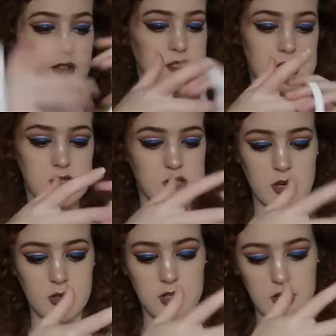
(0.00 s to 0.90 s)
this is
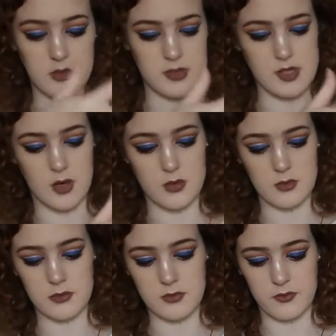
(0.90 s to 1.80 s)
so cute,
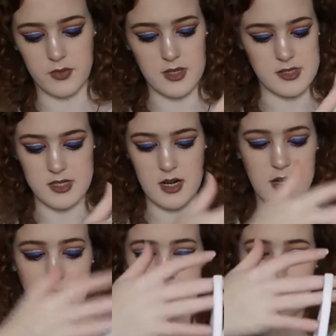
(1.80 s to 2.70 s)
so
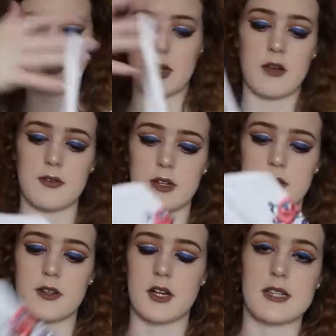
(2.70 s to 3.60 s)
versatile and perfect
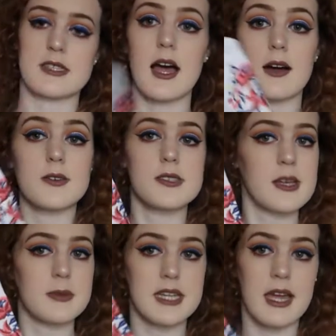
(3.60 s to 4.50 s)
for nights out,
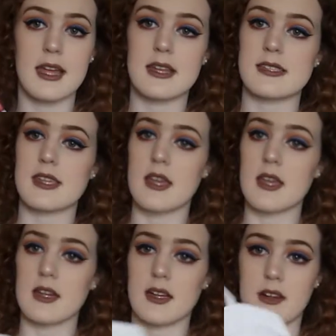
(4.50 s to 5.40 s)
summer days,
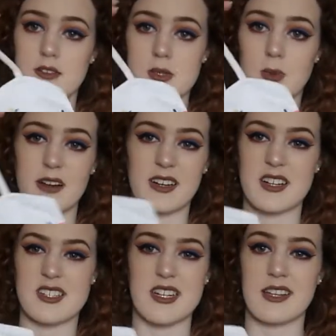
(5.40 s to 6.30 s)
kind of just wearing
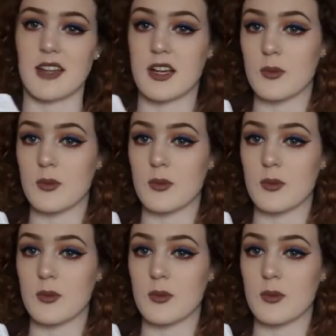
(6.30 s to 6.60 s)
underneath like a